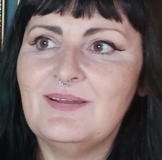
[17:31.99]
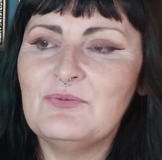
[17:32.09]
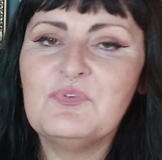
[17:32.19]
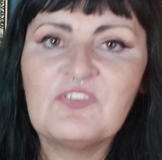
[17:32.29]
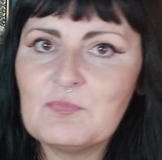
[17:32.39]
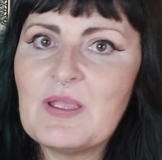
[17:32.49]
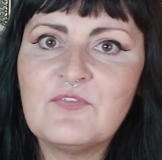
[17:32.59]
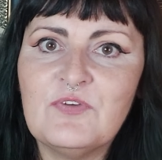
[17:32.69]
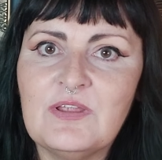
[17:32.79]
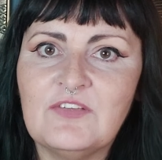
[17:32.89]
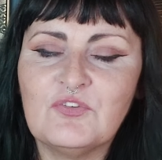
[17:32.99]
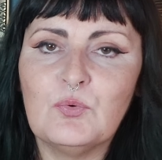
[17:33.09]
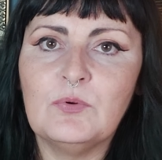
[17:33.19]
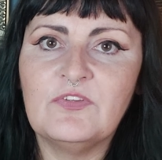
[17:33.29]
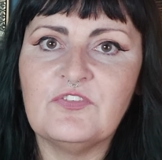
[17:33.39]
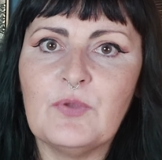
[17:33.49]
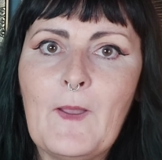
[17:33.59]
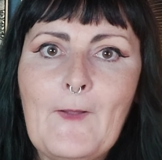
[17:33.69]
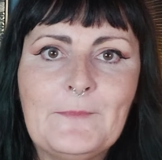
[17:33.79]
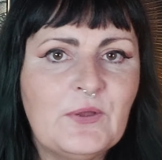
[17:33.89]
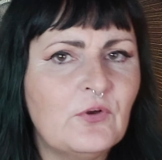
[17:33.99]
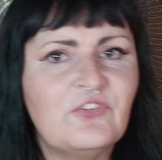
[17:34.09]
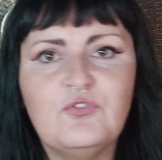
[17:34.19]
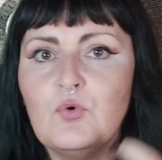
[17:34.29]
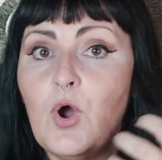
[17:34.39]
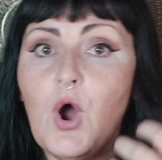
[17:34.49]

Respectfully towards you because you